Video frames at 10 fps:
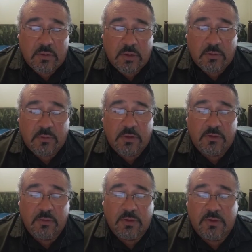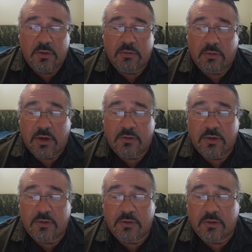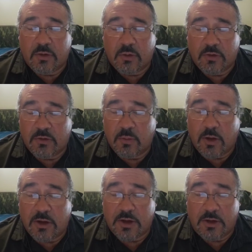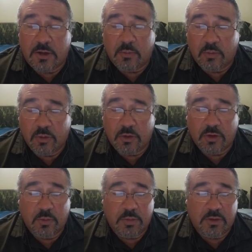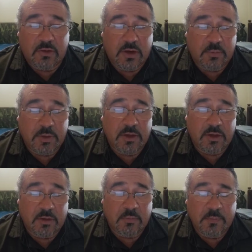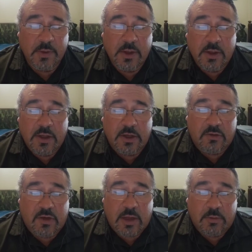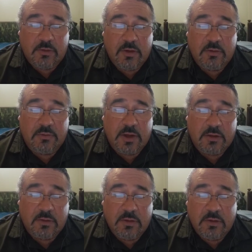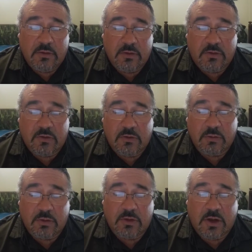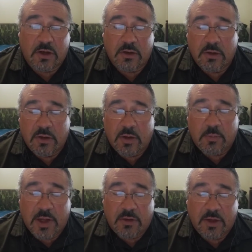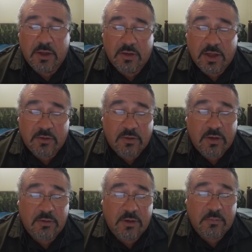Therefore, as you received Christ Jesus the Lord, so walk in him, rooted and built up in him, and established in the faith, just as you were taught, abounding in thanksgiving.